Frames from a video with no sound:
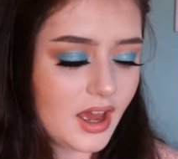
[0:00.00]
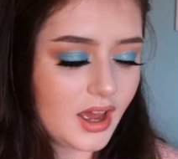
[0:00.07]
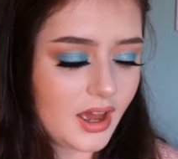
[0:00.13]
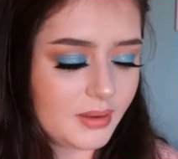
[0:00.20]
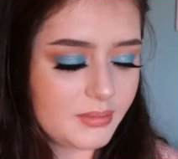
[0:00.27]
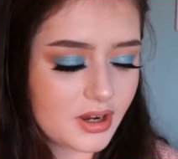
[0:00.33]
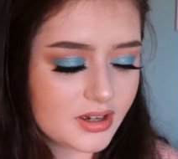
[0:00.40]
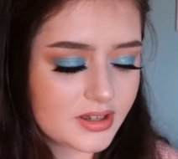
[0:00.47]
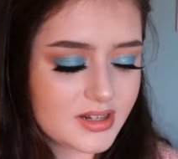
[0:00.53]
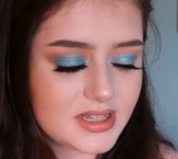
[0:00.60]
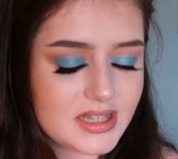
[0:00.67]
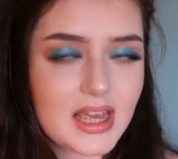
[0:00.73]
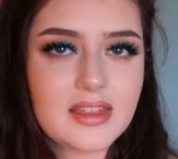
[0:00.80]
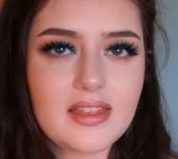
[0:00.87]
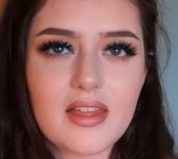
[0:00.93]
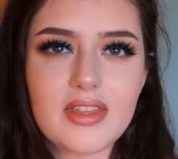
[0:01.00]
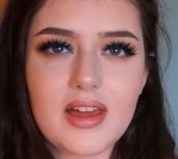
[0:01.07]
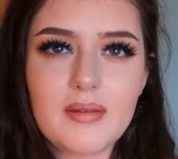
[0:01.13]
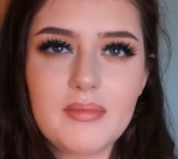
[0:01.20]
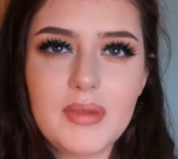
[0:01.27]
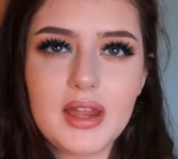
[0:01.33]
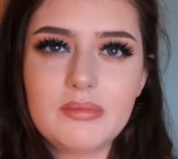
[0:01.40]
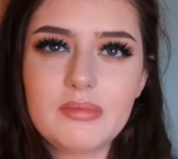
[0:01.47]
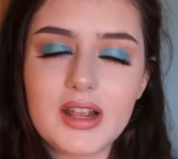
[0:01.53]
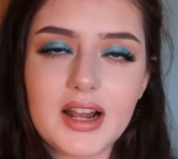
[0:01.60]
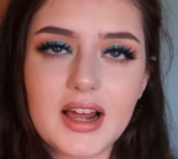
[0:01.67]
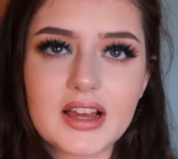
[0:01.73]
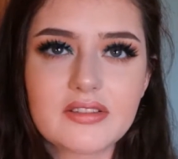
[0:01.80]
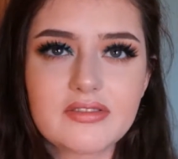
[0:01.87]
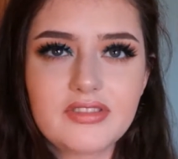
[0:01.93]
I'm not gonna say that that made me
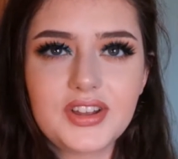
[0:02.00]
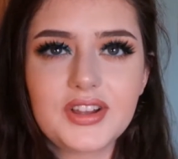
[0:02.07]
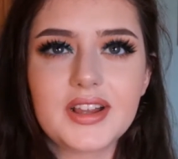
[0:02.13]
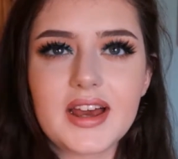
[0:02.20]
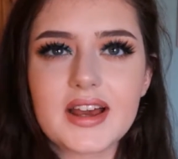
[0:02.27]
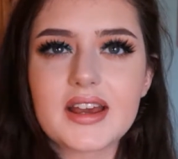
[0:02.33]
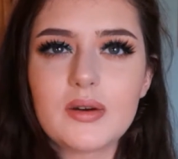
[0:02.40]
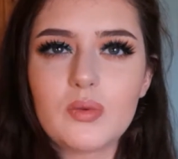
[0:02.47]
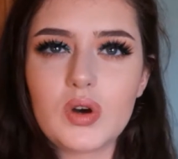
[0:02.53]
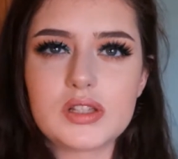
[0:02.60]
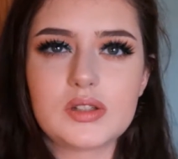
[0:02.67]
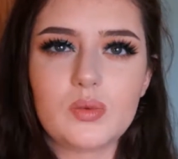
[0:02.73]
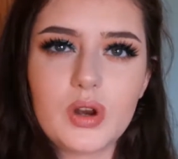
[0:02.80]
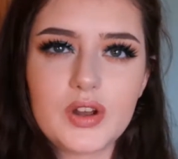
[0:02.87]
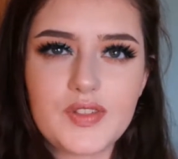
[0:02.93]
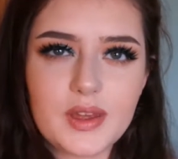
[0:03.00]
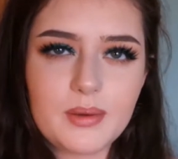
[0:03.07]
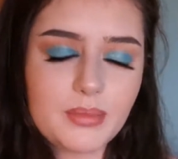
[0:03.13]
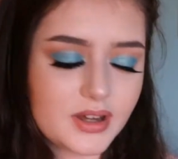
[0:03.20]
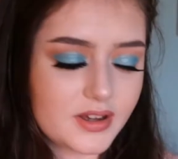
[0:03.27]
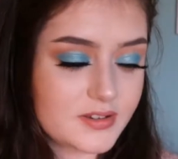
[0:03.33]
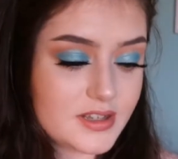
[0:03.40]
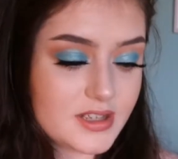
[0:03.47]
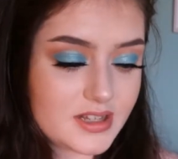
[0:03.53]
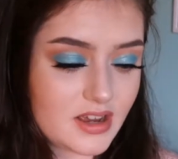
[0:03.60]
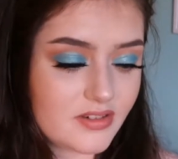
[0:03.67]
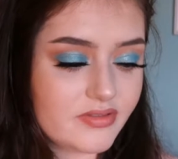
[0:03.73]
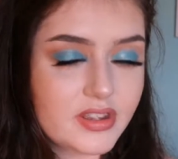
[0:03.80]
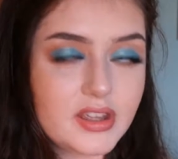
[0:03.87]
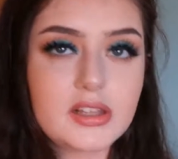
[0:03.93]
like feel like it wasn't worth it, because it
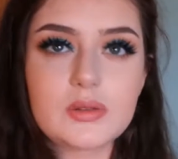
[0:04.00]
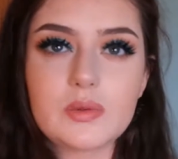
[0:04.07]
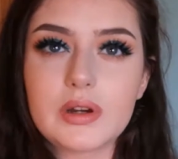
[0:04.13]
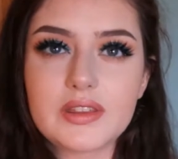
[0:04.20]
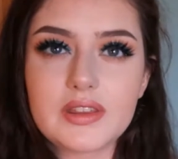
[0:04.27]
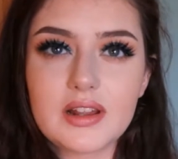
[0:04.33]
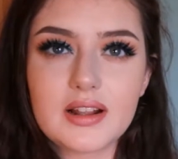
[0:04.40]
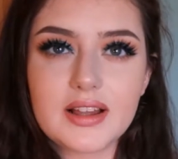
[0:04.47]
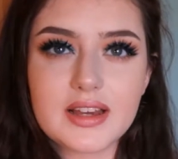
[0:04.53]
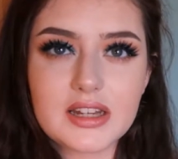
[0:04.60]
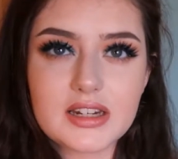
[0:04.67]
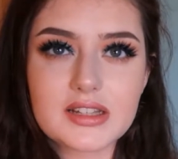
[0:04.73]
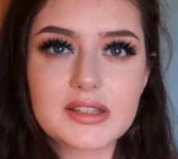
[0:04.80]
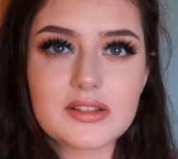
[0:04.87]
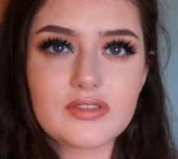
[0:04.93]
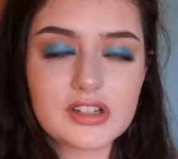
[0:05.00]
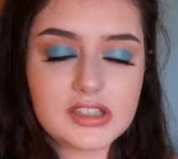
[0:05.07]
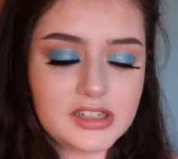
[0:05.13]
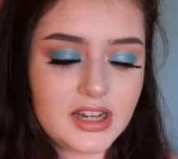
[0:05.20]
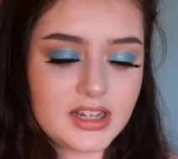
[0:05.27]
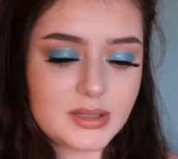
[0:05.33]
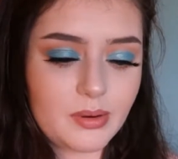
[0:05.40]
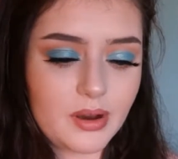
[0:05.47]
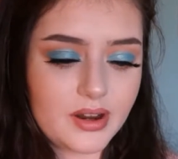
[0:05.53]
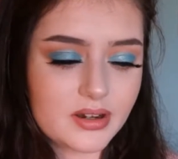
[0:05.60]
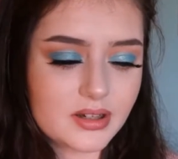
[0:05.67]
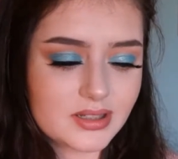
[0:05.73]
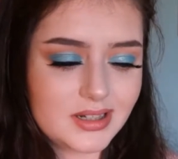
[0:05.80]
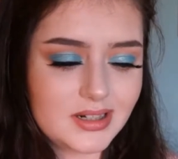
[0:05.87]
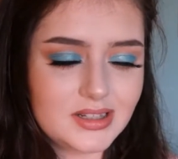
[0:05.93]
definitely is worth it. Like, it is a really nice
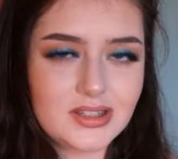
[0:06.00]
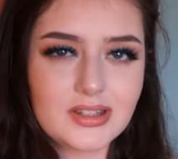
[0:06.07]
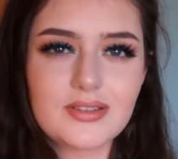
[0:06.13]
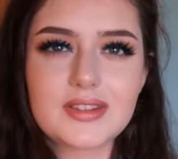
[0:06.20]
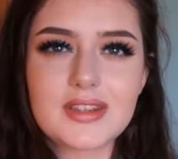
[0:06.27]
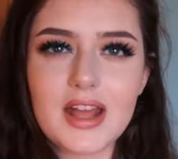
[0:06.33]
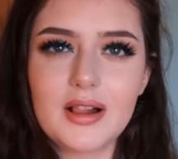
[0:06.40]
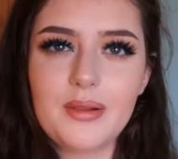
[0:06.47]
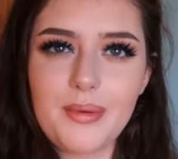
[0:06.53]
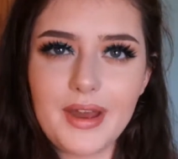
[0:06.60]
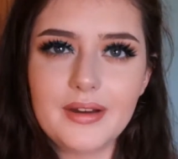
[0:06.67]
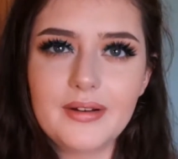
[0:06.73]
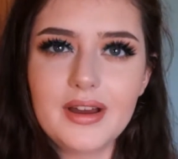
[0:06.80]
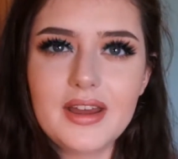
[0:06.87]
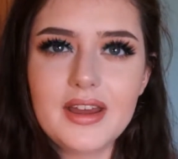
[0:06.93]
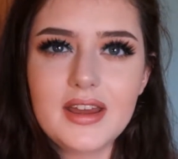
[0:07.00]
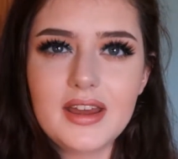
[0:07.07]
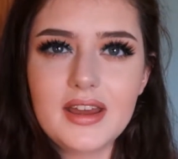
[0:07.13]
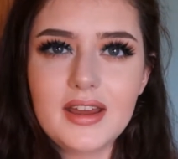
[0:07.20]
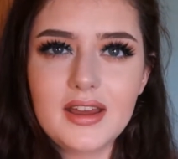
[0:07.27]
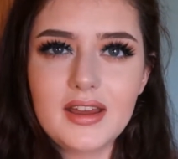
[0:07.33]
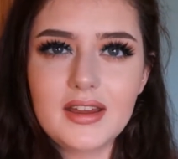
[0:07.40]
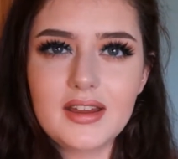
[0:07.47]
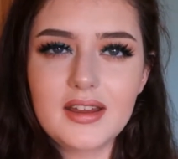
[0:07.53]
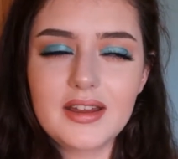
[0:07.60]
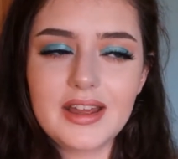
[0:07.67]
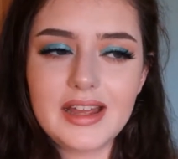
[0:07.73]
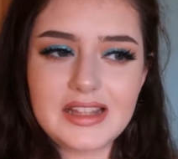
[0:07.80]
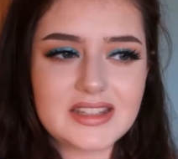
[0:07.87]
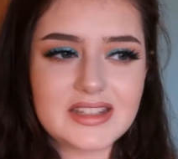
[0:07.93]
product, and it does help out
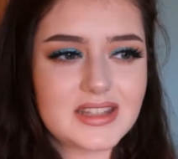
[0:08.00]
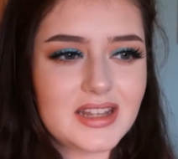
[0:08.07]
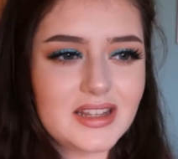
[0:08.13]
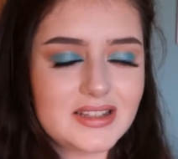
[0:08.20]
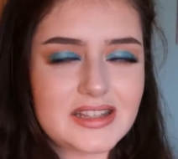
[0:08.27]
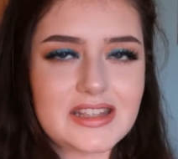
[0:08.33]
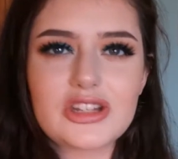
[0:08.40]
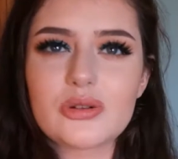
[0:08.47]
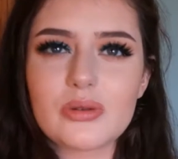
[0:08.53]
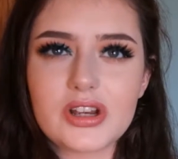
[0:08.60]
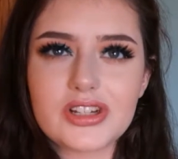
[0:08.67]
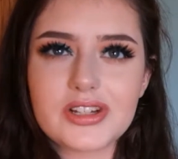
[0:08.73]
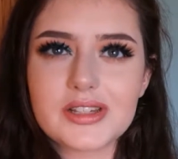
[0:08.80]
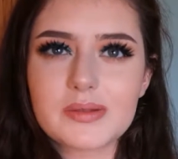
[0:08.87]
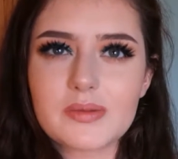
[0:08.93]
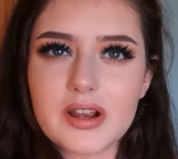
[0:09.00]
in situations